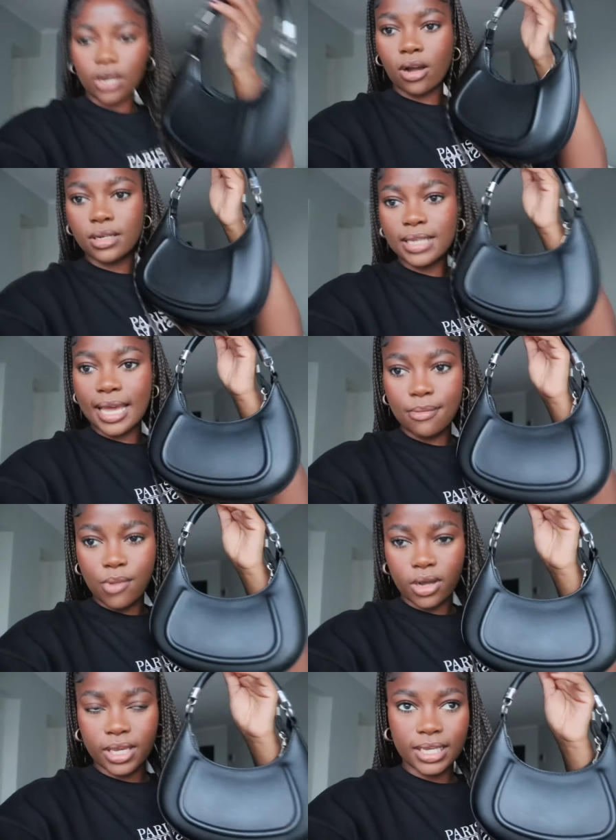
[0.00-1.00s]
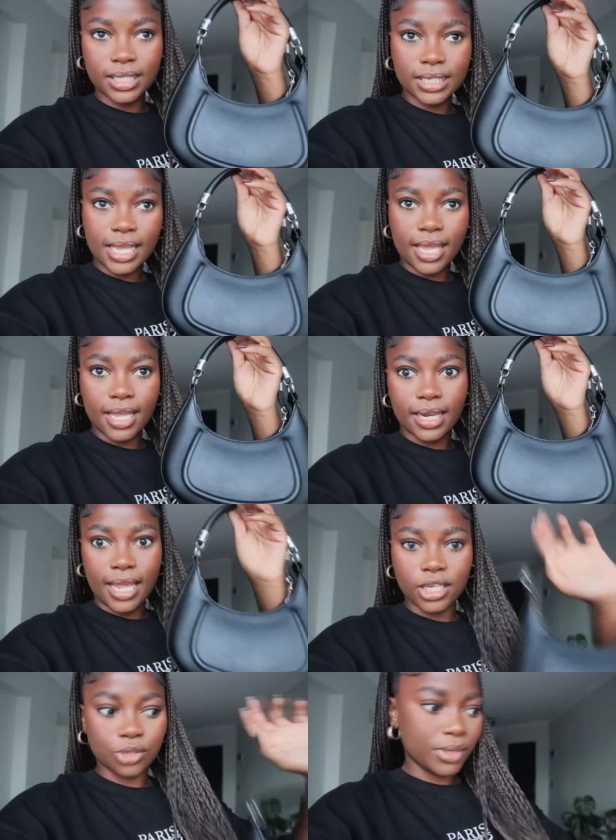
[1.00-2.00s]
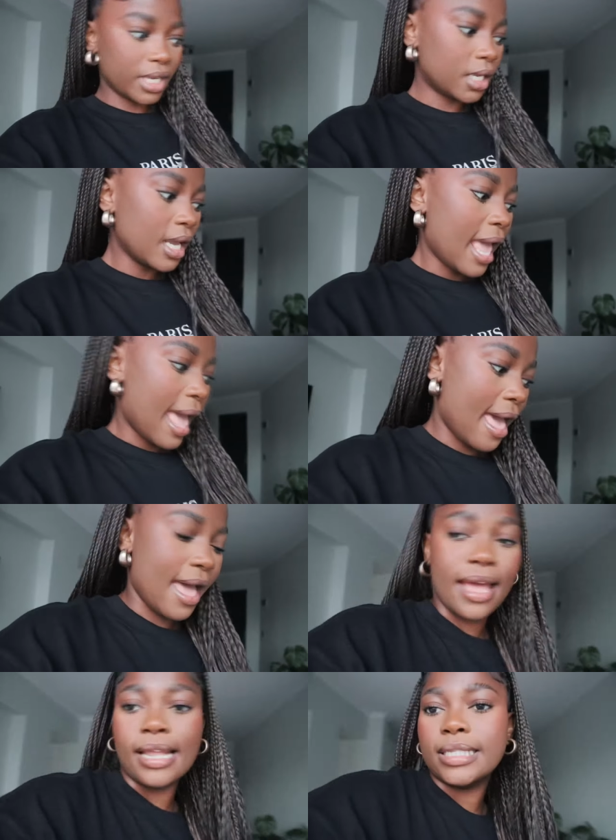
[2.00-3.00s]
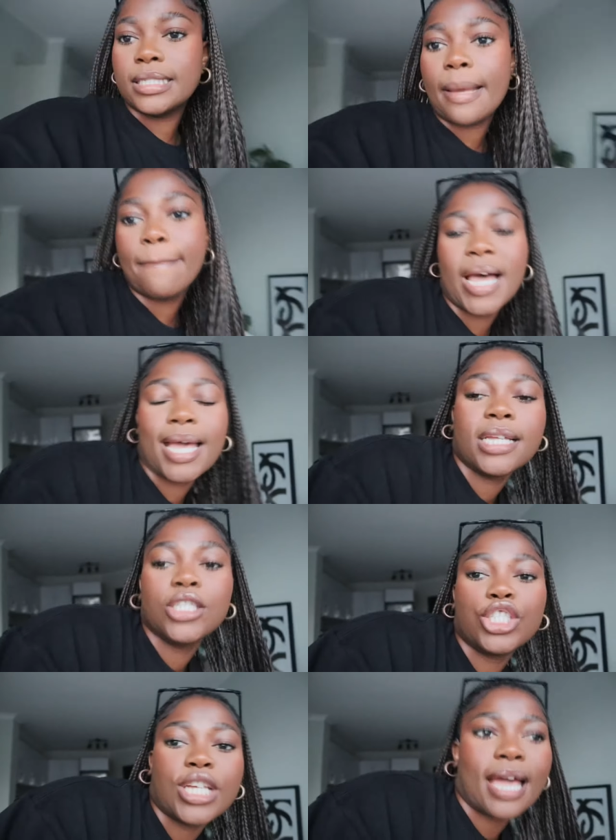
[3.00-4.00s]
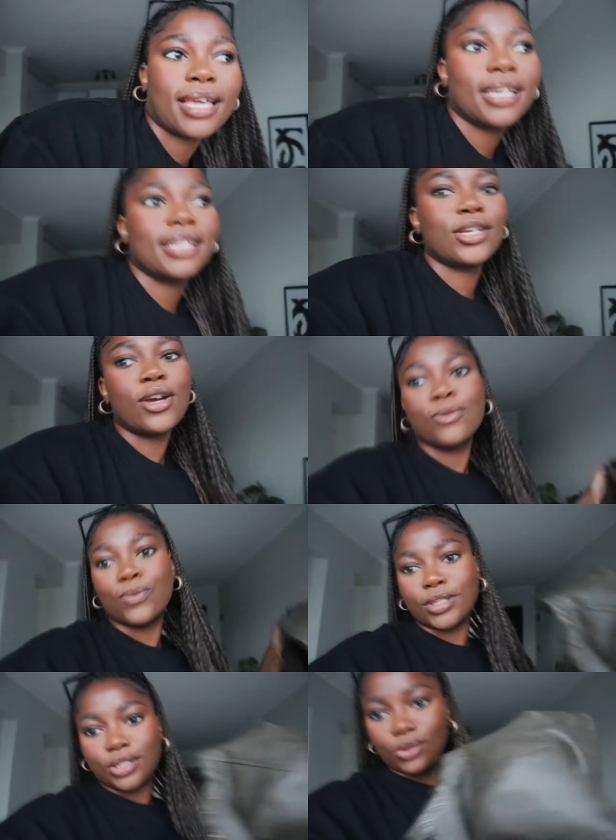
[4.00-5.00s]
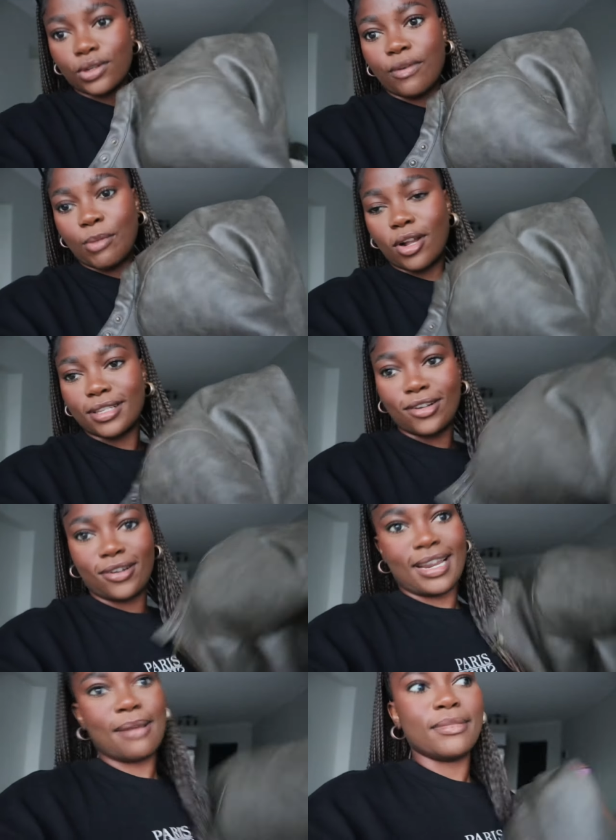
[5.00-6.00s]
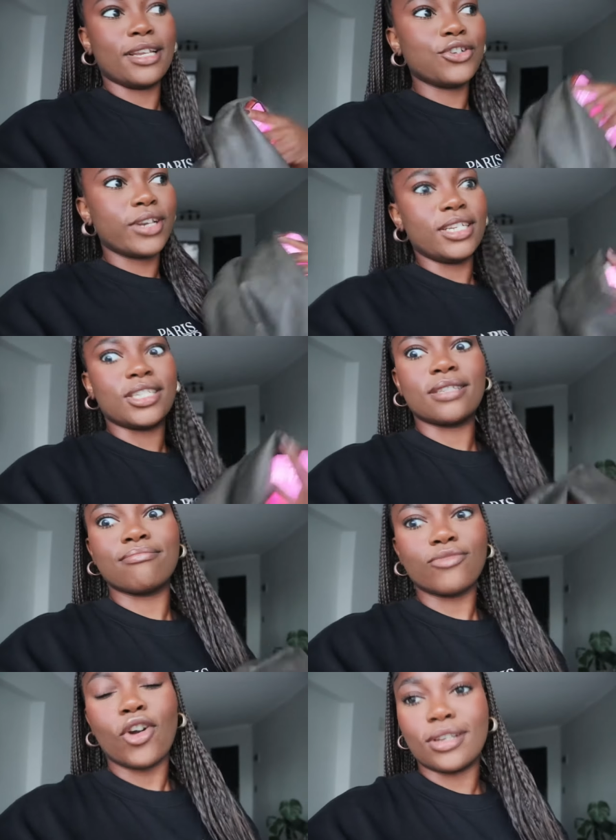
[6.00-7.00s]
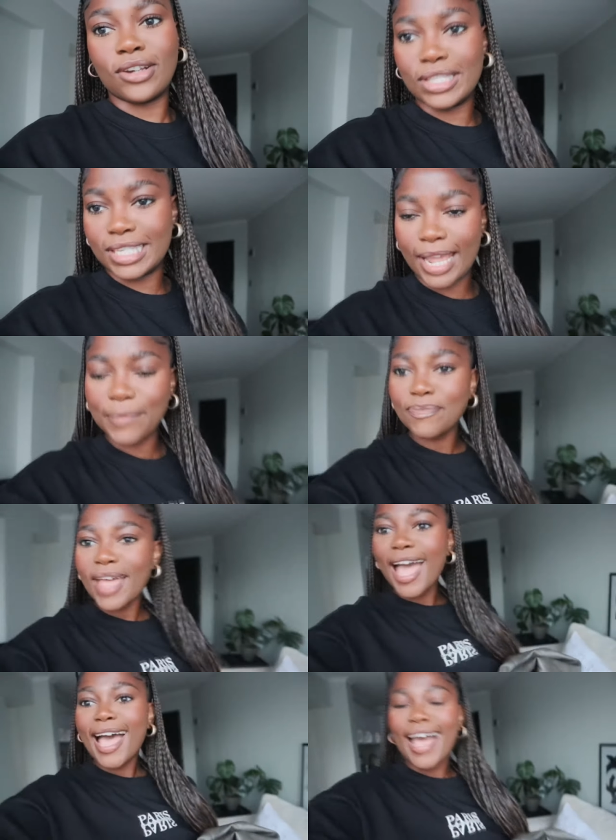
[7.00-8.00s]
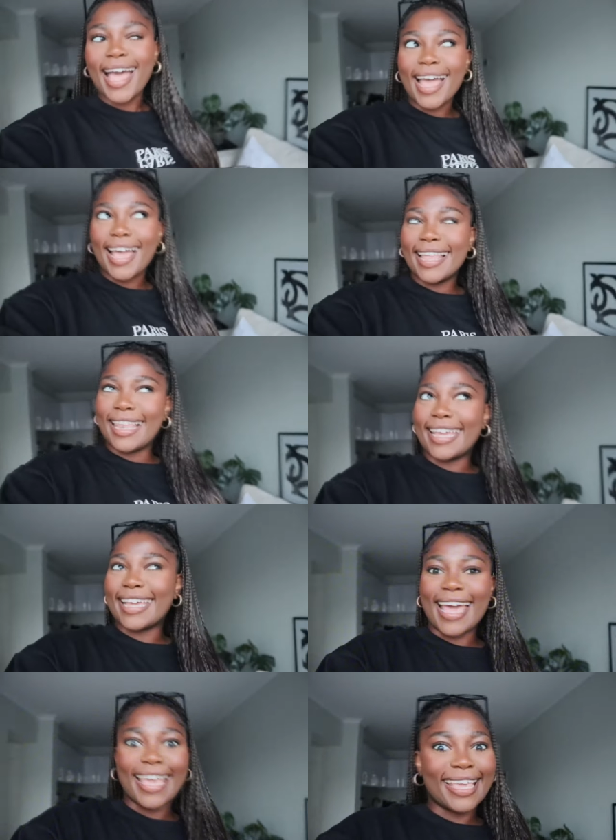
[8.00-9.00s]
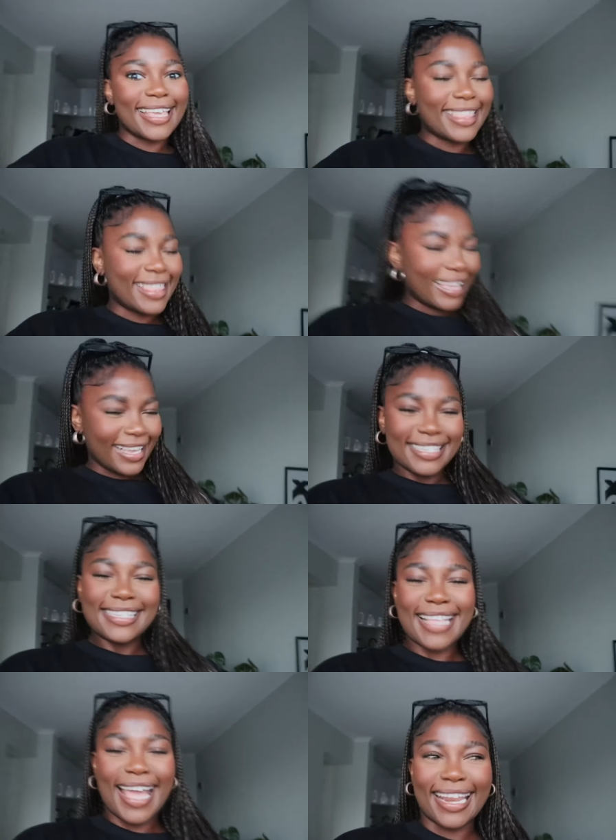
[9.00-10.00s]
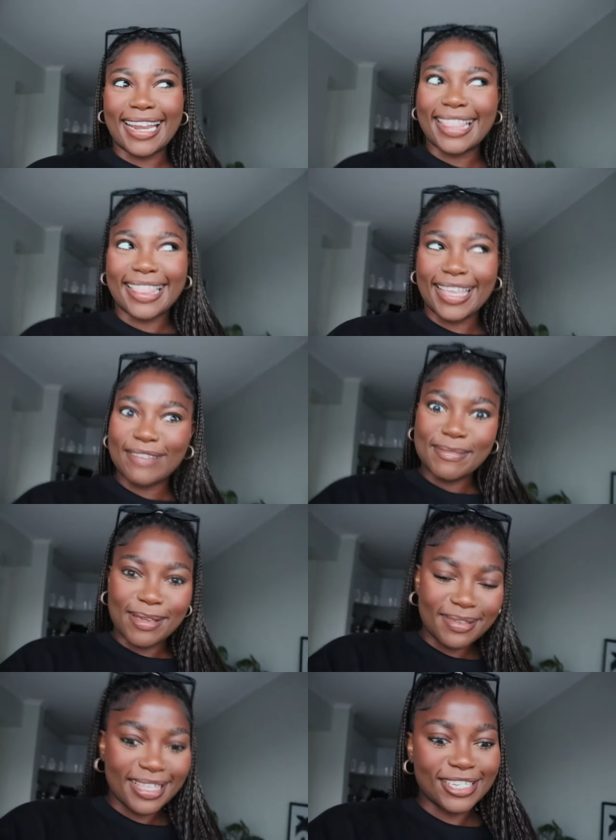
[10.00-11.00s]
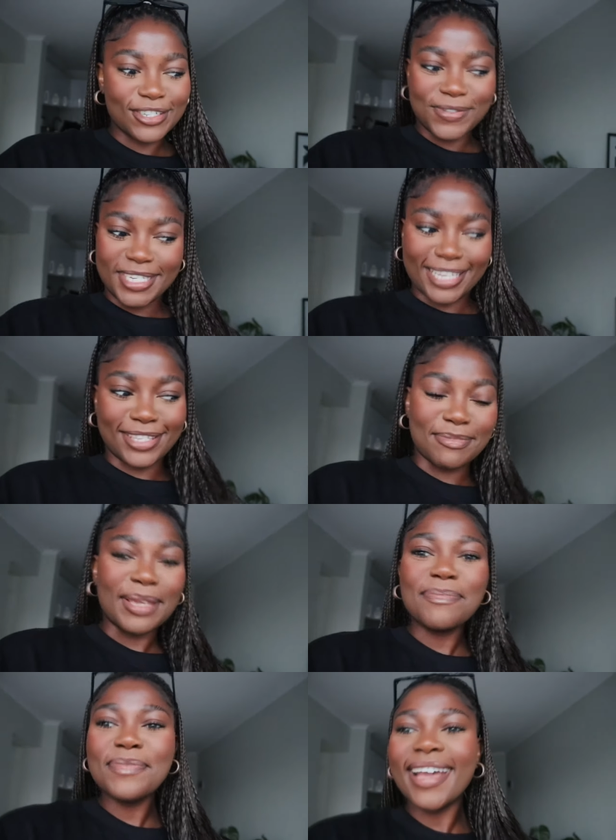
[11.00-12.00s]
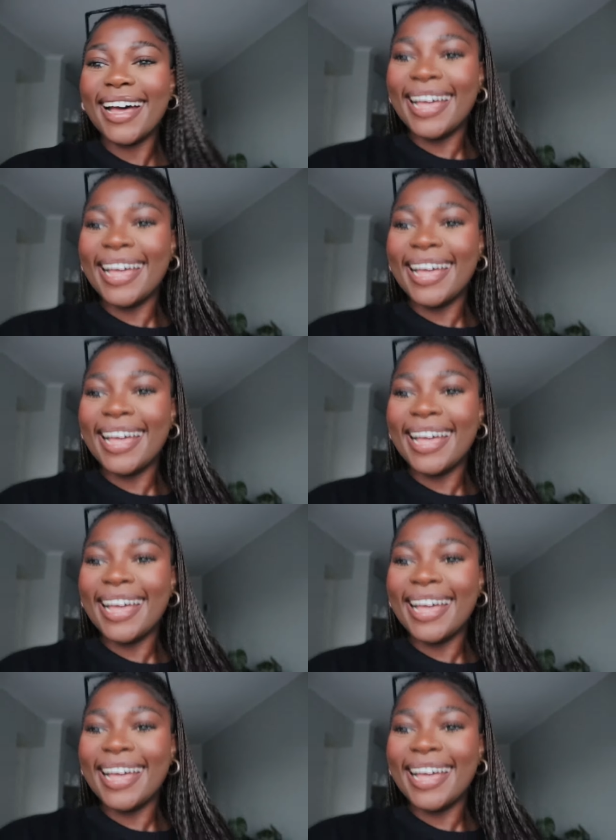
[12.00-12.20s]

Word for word: which I got at a market in Edgemead, and my jacket, which is also from Cotton On. I'm literally just Cotton On today. Like I think it's a sign. I think maybe they should reach out to me.